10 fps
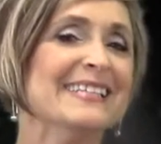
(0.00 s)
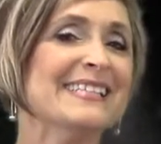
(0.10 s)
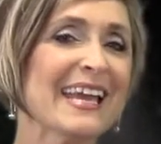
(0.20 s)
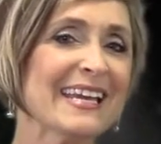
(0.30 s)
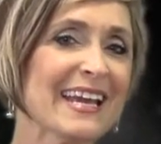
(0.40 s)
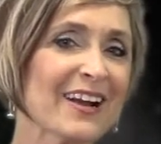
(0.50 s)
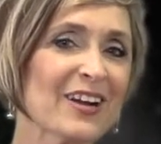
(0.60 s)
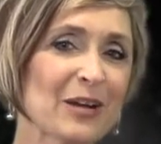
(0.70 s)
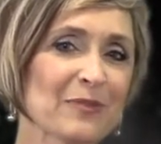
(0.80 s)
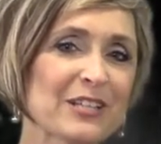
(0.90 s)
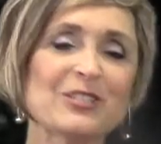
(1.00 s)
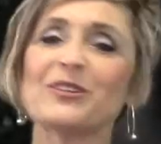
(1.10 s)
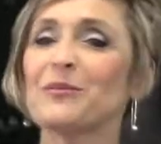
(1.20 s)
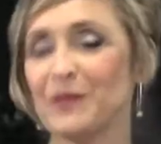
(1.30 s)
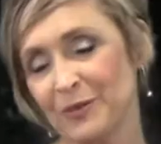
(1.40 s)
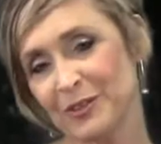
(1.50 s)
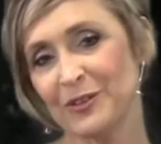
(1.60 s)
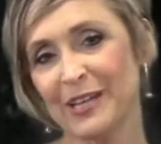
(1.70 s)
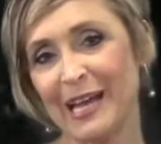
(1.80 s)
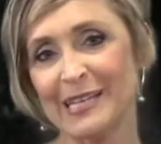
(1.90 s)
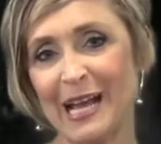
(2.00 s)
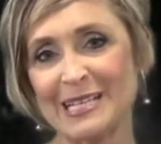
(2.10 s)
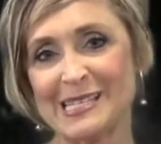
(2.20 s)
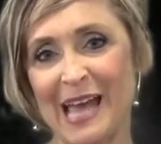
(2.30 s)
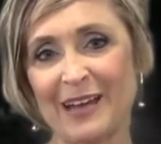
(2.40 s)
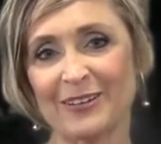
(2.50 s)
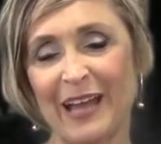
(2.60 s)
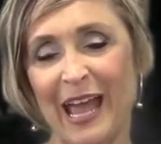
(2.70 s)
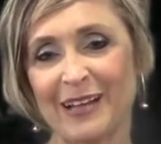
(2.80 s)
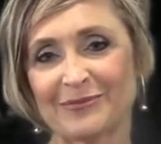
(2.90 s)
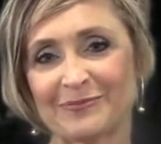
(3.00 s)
Take care, God bless you, and I'll be with you again next Saturday.